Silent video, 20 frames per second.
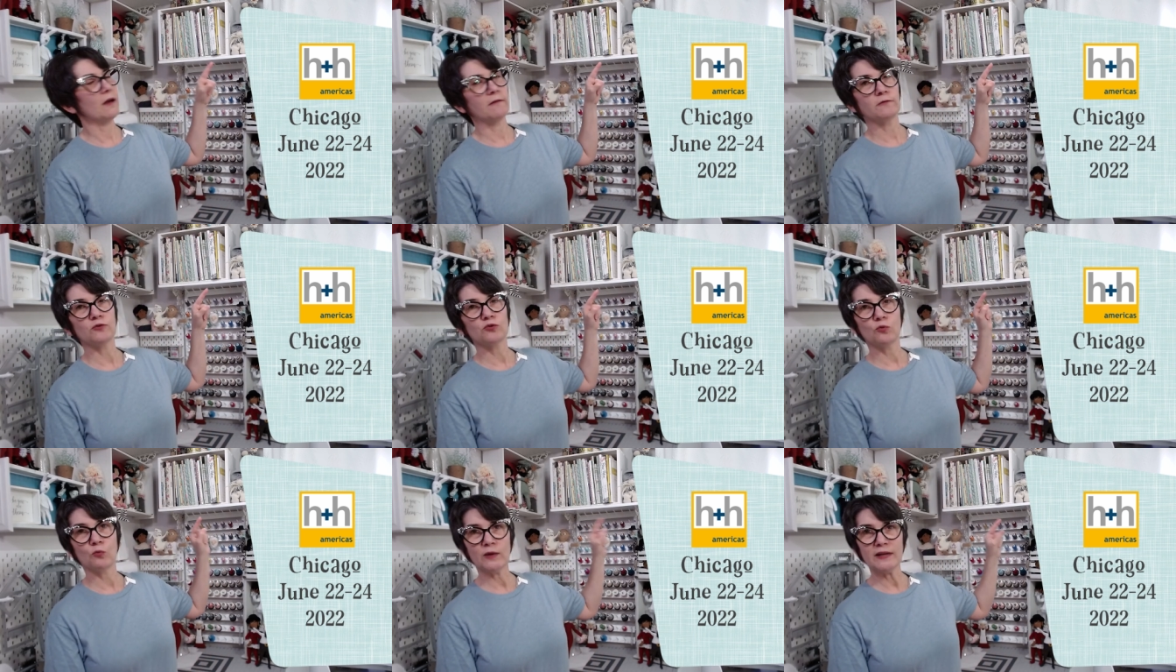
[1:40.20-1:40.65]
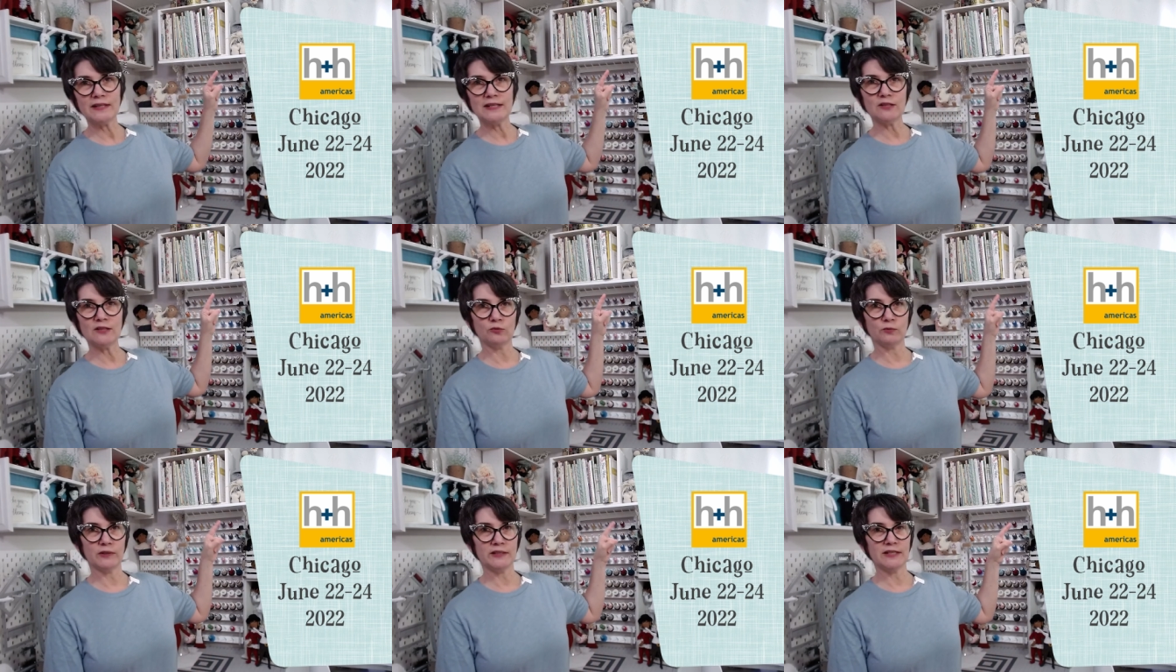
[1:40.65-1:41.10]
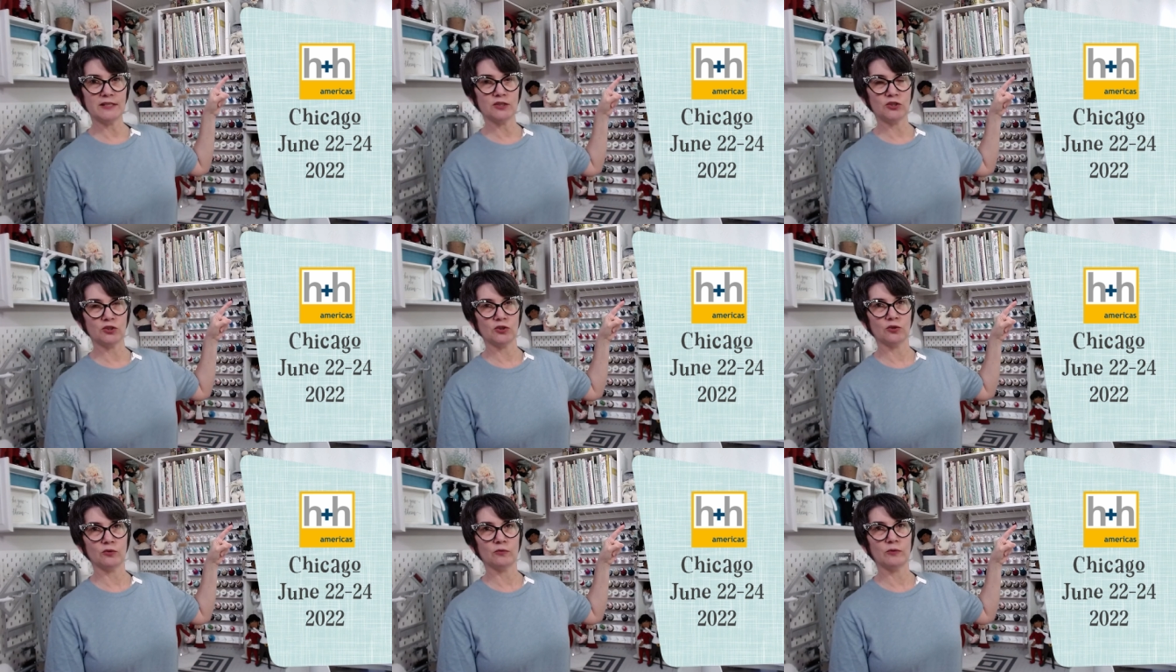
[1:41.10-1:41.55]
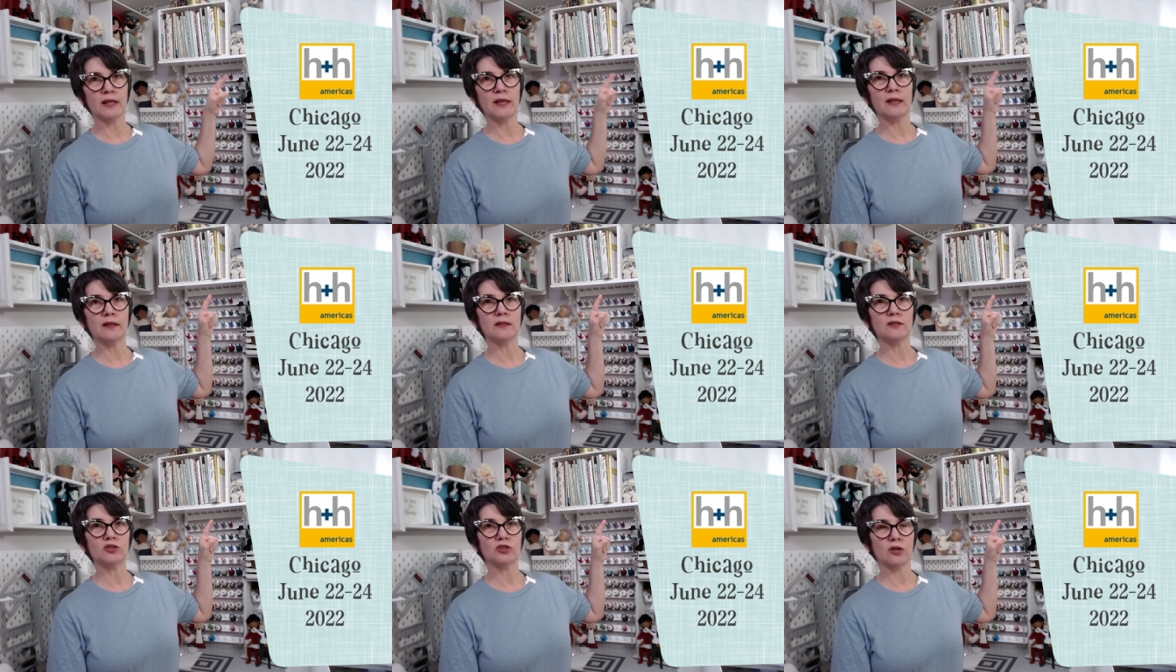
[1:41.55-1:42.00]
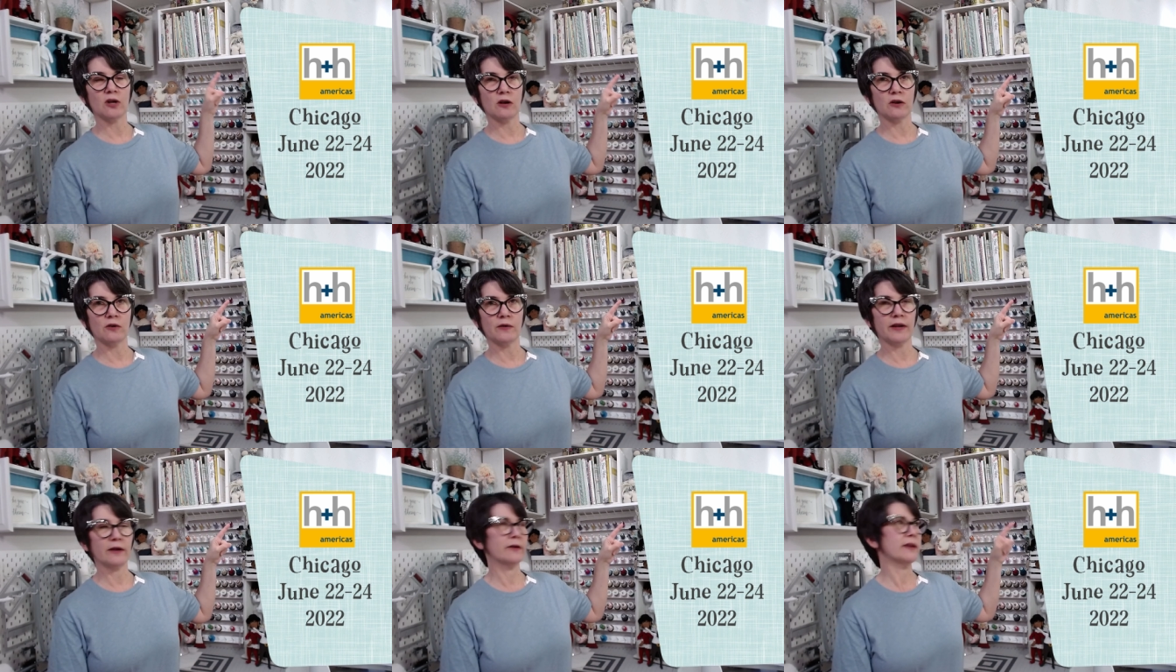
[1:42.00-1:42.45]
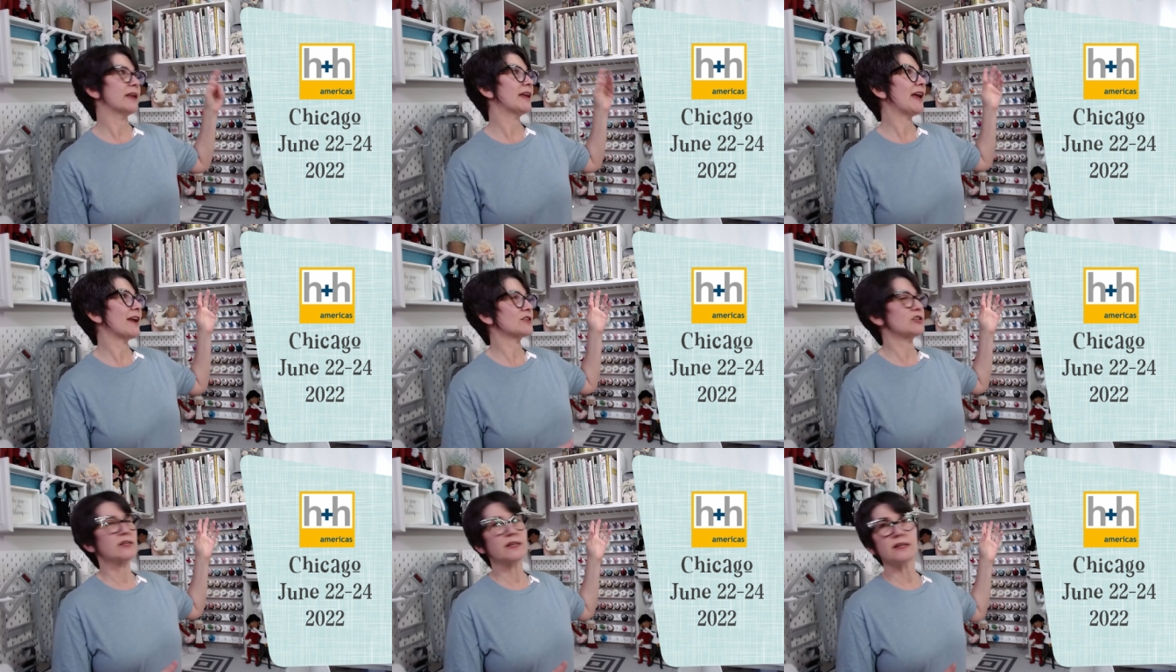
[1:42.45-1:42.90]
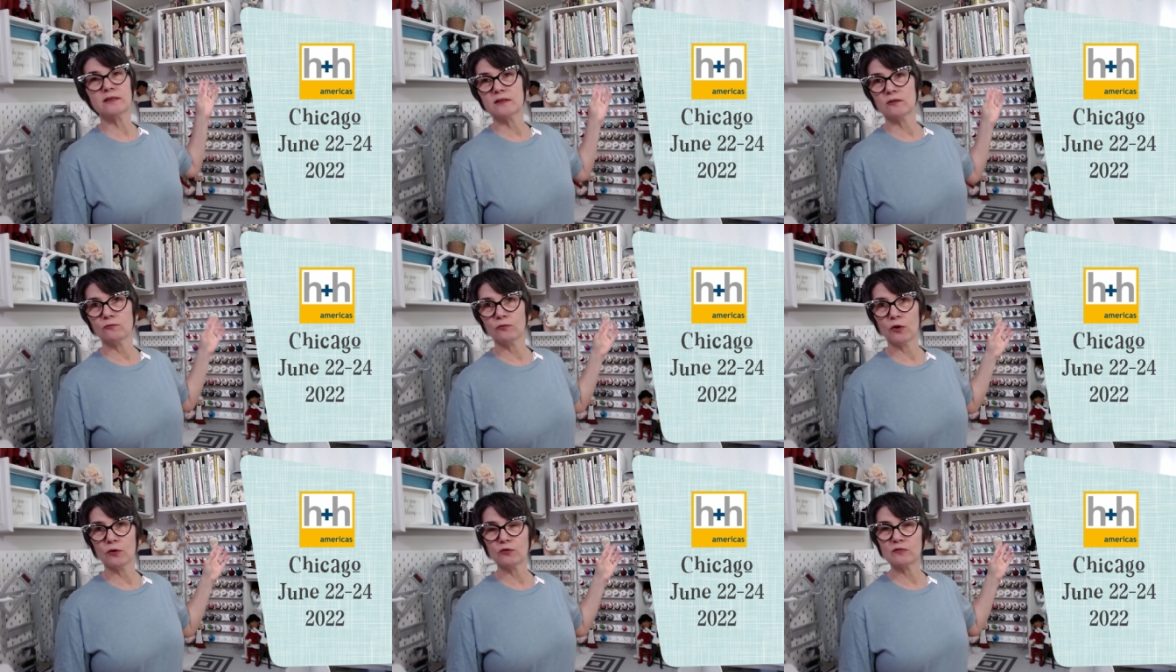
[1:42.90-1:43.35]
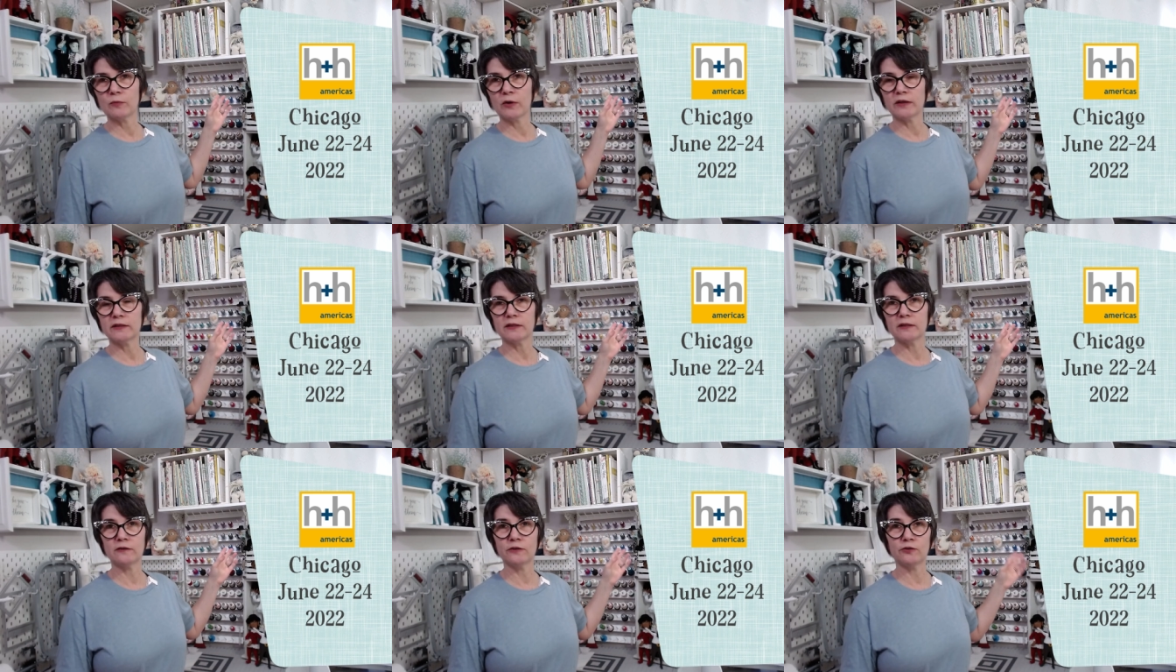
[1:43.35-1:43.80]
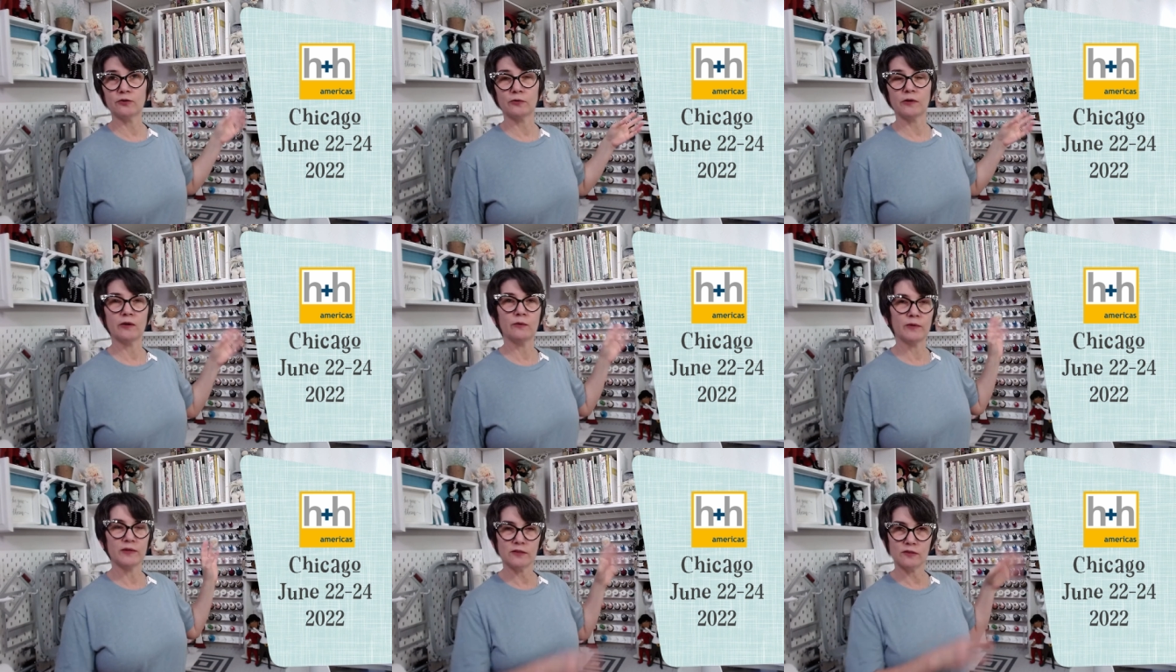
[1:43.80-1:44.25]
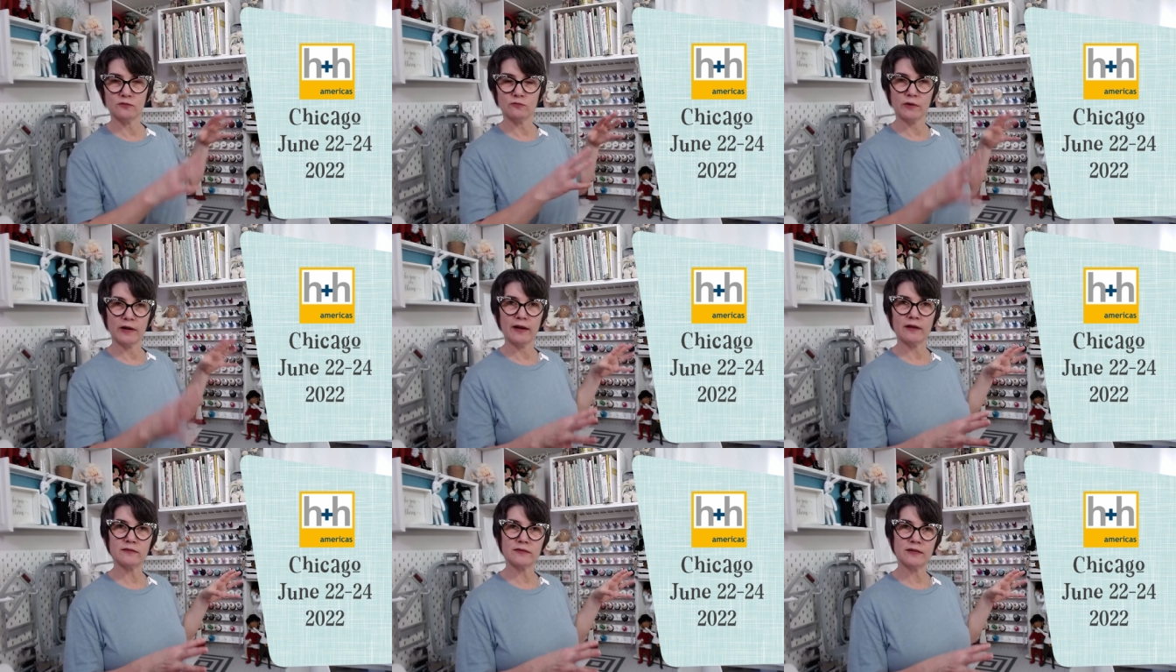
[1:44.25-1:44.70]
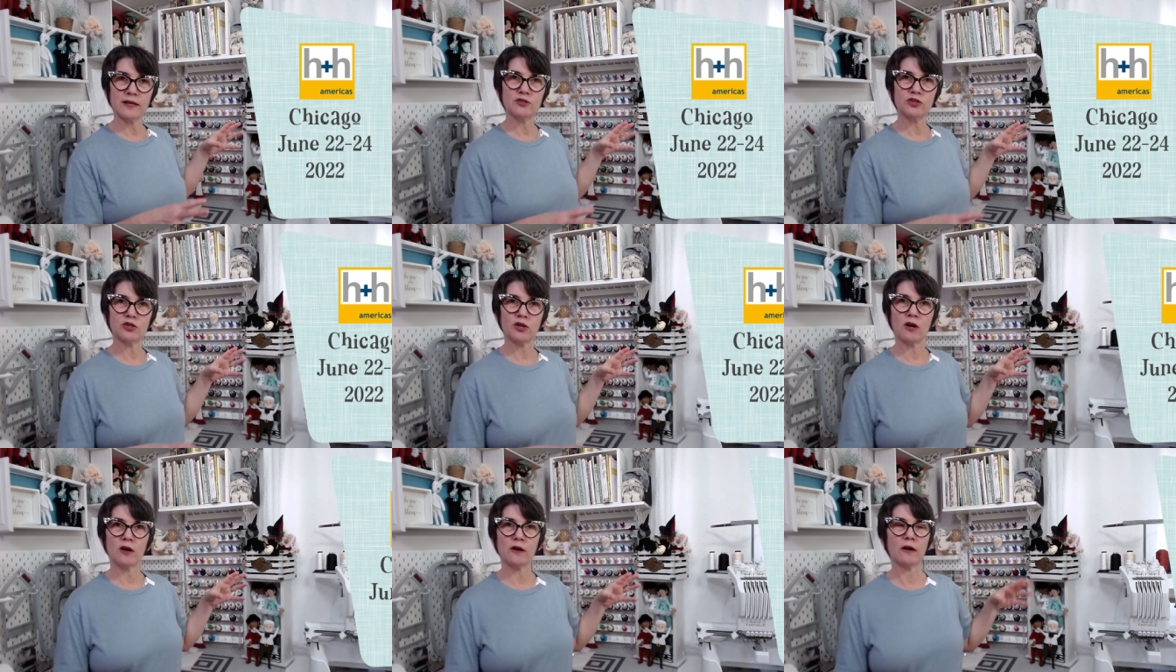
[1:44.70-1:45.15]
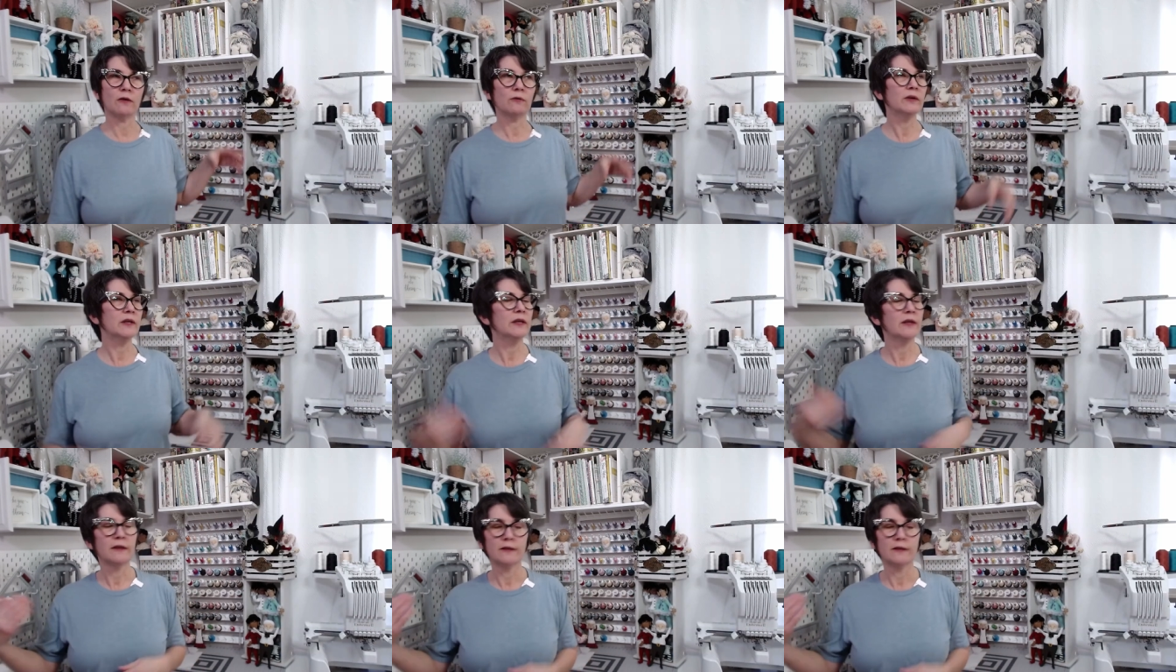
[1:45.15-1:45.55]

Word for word: of 2022 in the Chicago area. Actually, it's in Rosemont, Illinois, which is right outside Chicago.